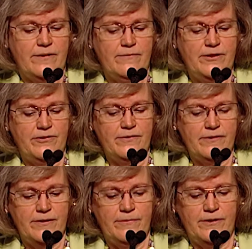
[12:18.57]
we
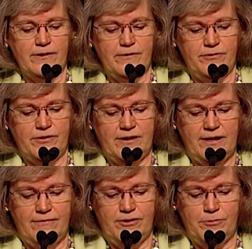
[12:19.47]
certainly would love to
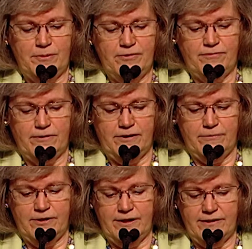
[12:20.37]
have it spread far
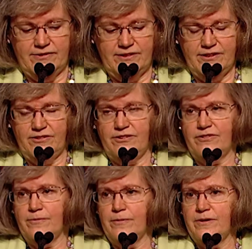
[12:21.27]
and wide because I think it's
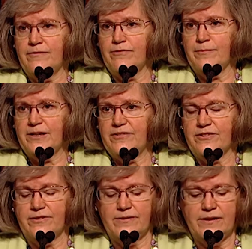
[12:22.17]
just some good
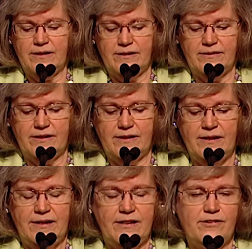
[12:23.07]
information. And
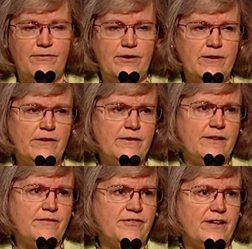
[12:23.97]
it's a very low
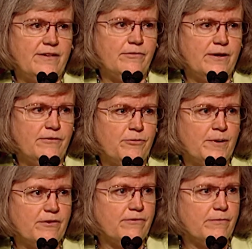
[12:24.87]
lift. I have great
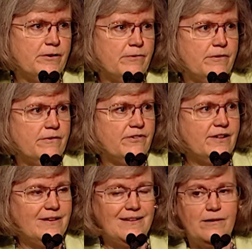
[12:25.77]
respect for recruiters. I
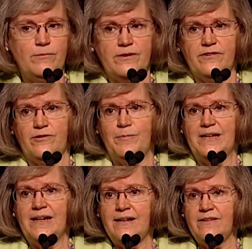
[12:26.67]
did not want this to
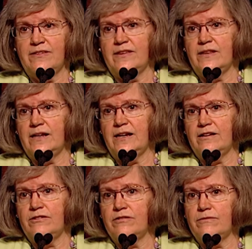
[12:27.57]
be anything that
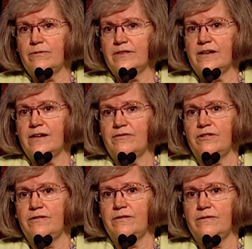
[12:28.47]
added to what they have to
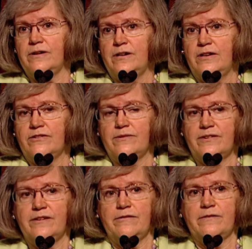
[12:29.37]
do. So it's
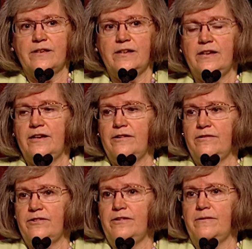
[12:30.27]
literally,
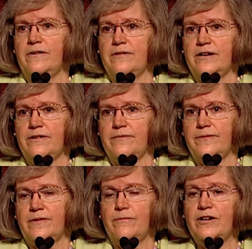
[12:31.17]
here's a URL.
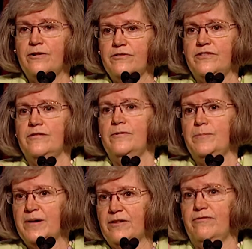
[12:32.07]
We host it. We
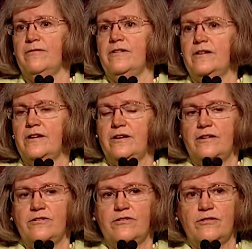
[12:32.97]
pay for it.
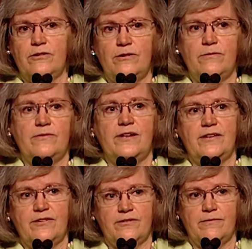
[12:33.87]
Just go,
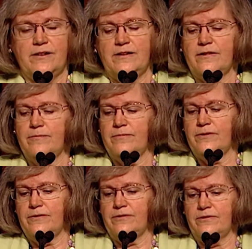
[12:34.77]
take this curriculum,
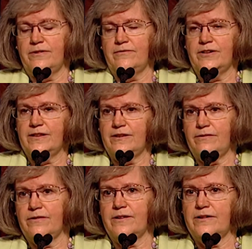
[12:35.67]
do the certificate that you
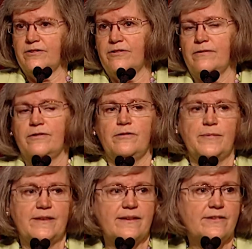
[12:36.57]
took it, and show it to
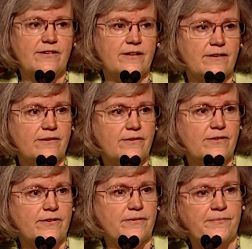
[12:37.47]
me. That's it.
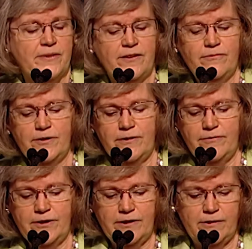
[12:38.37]
So very,
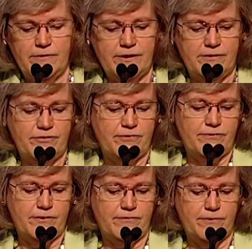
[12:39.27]
very low lift
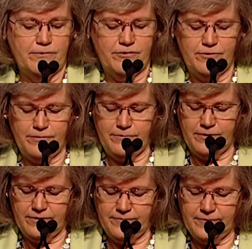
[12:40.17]
for the folks who
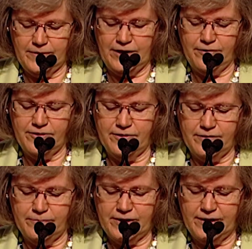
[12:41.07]
are out there
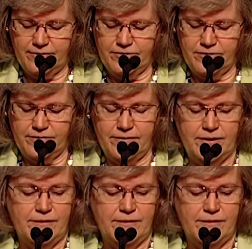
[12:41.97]
and would have to